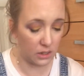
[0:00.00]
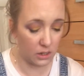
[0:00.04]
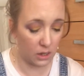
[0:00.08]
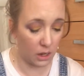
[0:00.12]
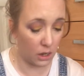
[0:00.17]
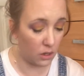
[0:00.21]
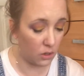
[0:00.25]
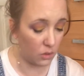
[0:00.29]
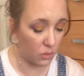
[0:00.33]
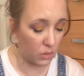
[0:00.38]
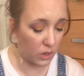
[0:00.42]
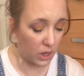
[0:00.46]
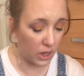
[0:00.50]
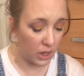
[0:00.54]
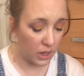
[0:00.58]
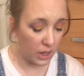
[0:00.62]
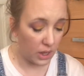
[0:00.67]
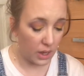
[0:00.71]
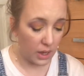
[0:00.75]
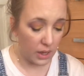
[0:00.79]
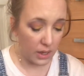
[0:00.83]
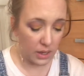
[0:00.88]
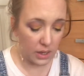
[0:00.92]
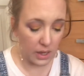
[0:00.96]
So
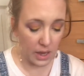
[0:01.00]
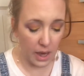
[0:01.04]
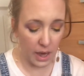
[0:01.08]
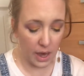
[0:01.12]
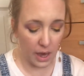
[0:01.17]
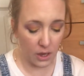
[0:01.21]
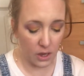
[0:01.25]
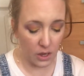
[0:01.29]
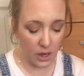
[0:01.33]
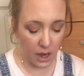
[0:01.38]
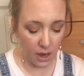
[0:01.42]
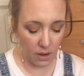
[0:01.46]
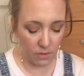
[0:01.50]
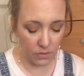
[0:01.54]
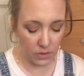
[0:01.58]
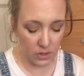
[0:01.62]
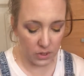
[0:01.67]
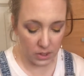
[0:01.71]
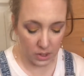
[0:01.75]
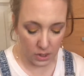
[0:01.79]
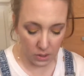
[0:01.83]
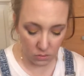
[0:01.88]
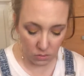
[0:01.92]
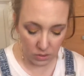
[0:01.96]
yeah, you have
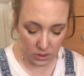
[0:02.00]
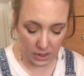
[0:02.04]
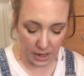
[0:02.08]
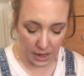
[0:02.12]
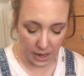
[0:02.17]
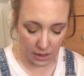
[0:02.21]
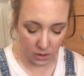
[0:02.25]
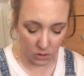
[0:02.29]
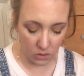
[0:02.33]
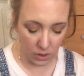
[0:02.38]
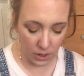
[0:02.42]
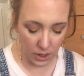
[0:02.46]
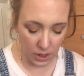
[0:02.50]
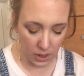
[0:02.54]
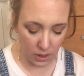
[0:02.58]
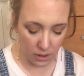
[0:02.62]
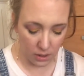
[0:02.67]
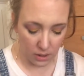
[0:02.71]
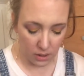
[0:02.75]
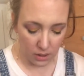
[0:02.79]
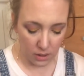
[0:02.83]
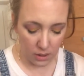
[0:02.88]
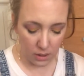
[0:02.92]
this little tag on it,